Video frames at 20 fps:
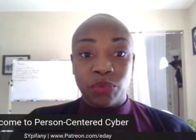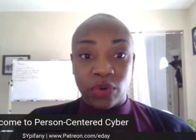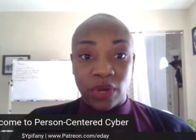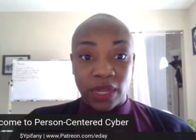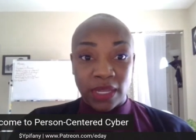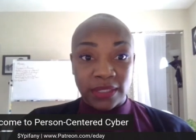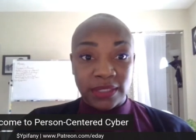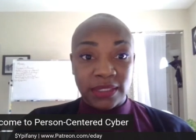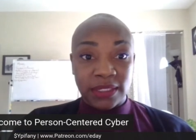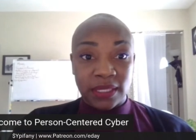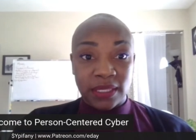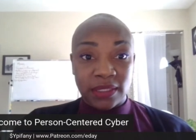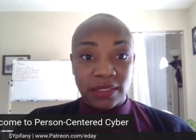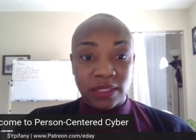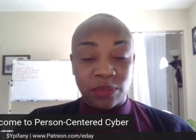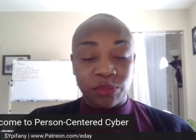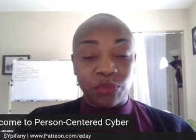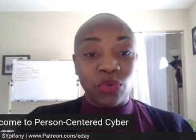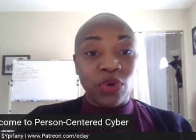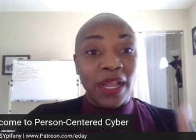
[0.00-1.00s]
process,
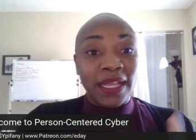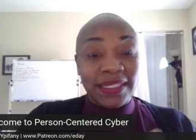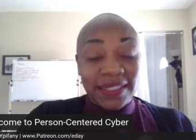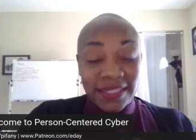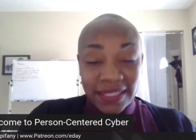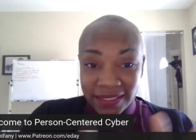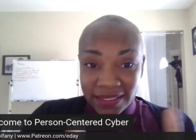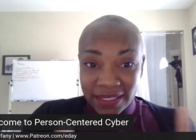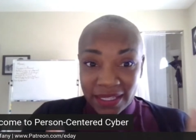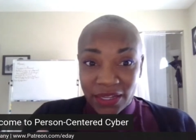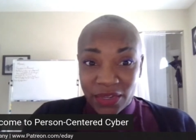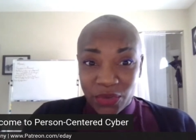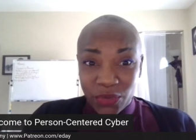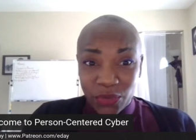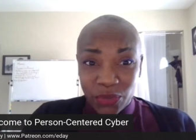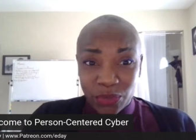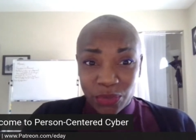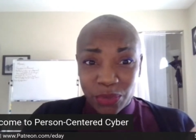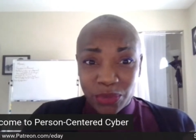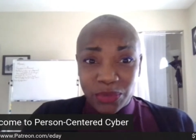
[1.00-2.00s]
the process they
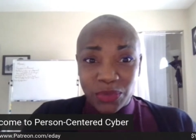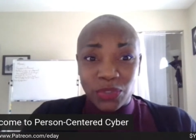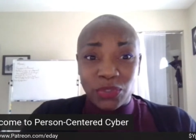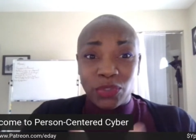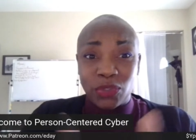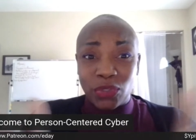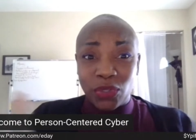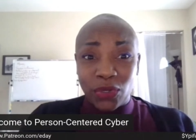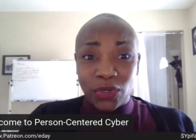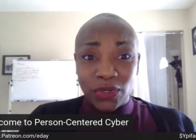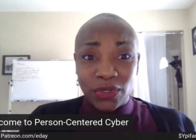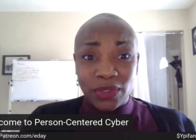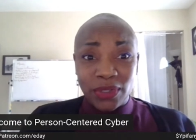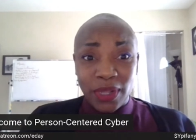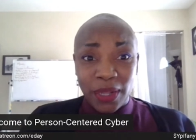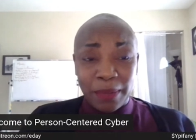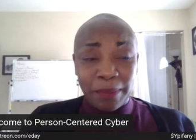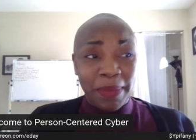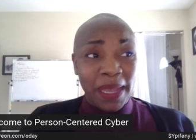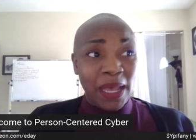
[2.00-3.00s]
go through to learn
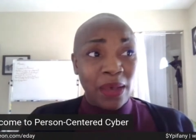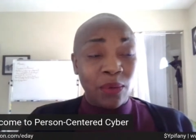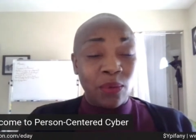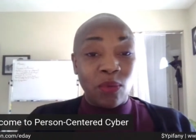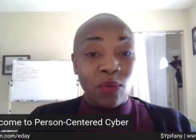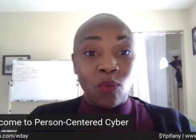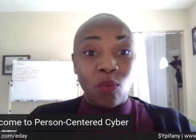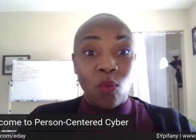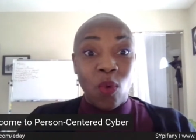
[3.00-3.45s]
about